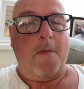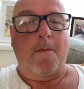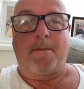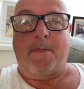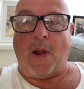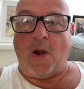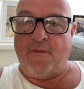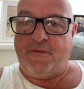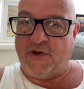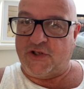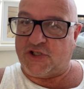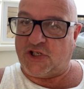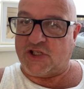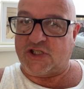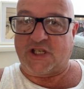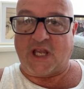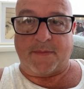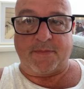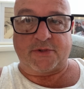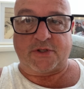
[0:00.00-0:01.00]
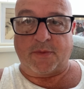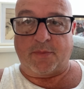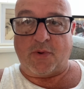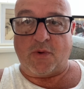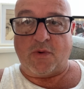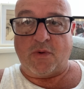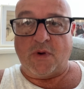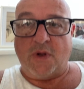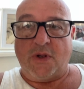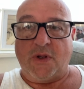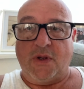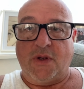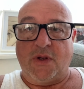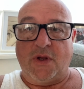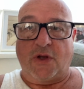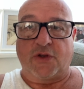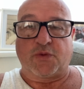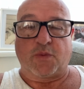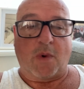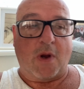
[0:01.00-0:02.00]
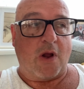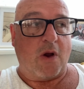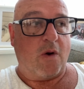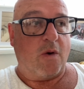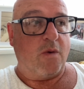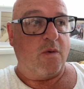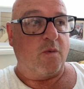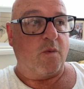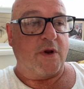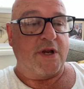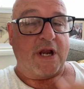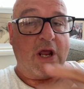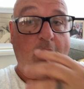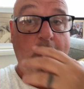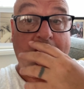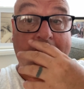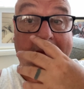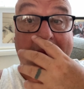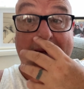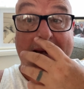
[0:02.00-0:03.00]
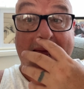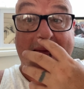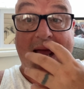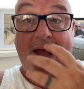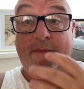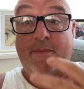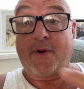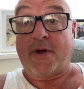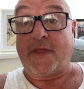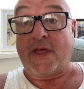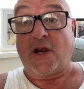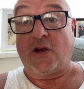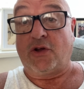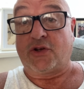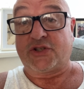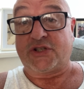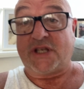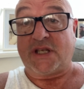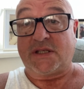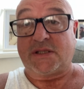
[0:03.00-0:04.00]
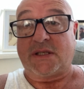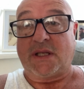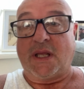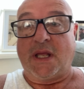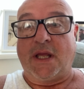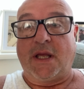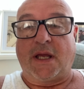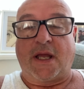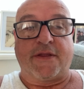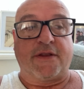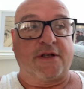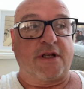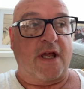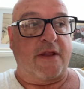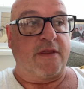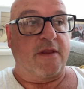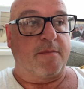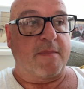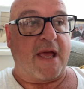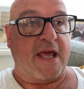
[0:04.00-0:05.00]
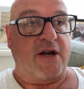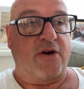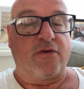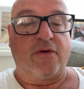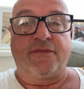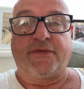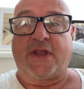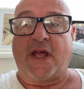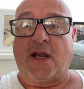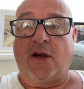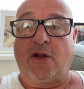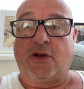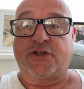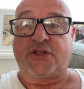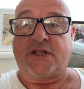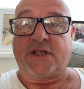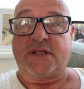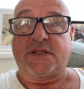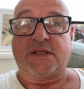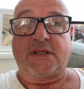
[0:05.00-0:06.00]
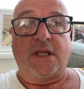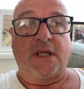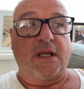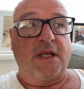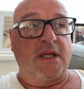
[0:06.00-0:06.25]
Both are susceptible as well. We know that now by their losses and the manner of their losses.